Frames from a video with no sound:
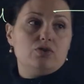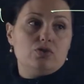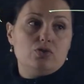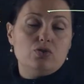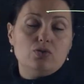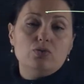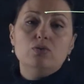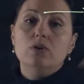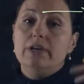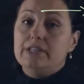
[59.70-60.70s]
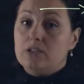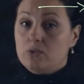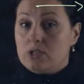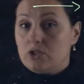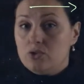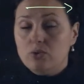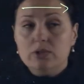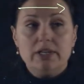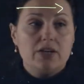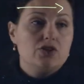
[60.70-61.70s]
to 2 is losing two
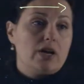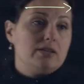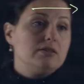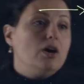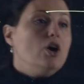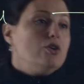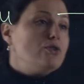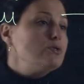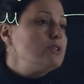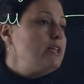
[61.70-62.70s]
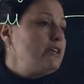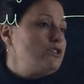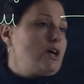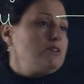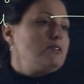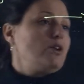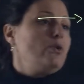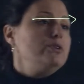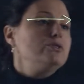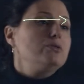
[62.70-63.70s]
electrons. Those electrons are
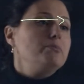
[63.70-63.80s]
going to